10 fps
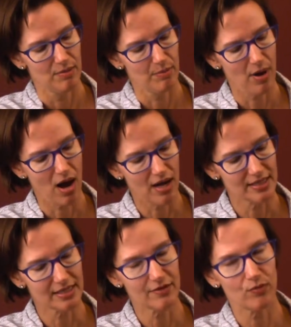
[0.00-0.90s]

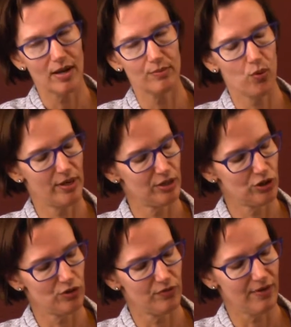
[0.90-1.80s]
positive
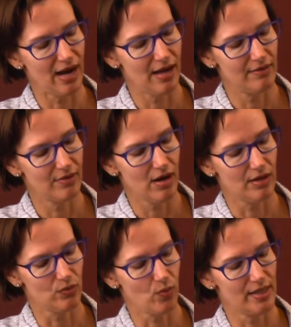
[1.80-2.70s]
1.25
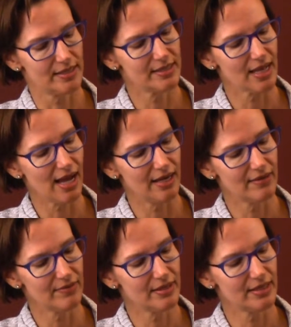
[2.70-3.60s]
on one side
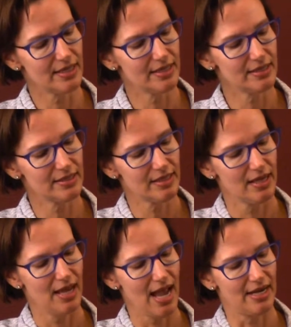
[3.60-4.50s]
of the lens
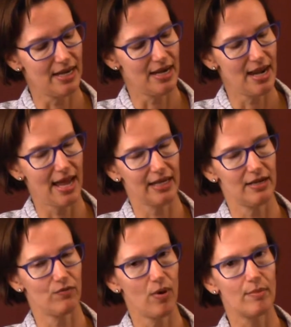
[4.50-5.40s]
and a
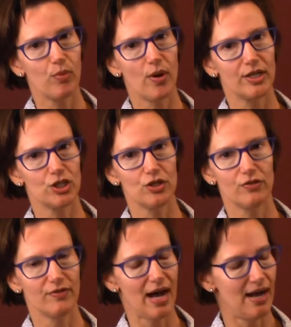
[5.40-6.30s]
negative
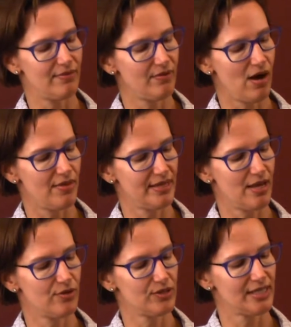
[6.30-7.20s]
1.25 on the
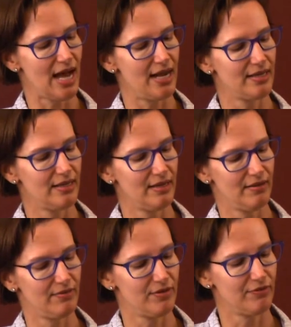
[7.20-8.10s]
other side
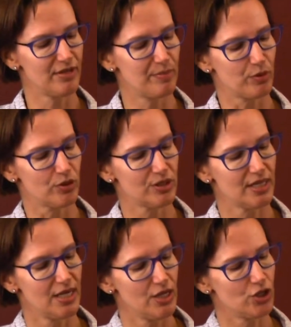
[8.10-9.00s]
of the flippers.
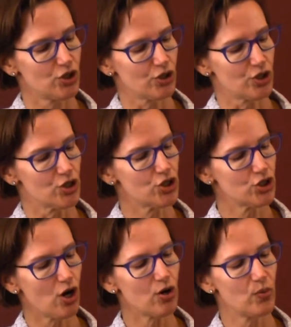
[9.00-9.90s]
So you're going to
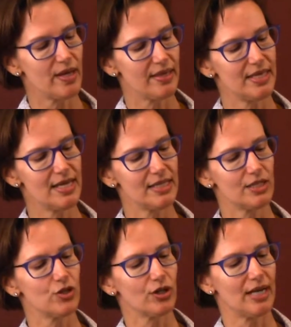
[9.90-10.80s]
start with this
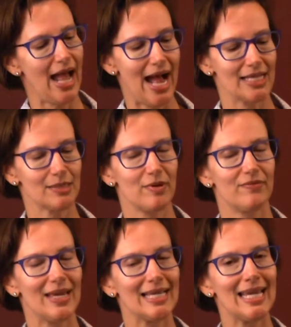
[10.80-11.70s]
and you're going to ask them
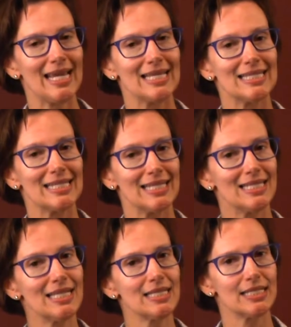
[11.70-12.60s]
if they can't see
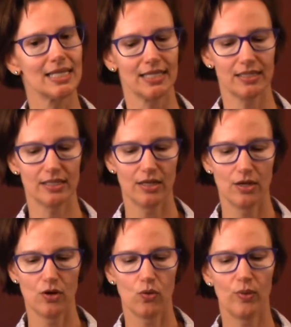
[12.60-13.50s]
distance,
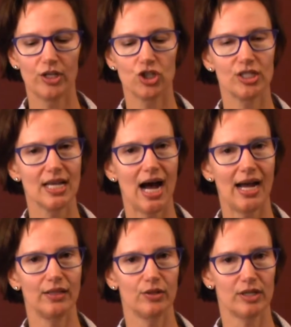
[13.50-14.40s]
which
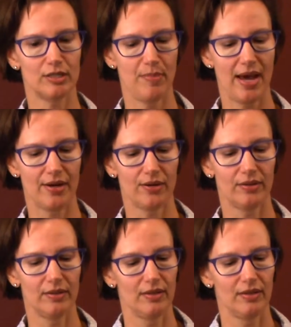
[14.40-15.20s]
side looks better,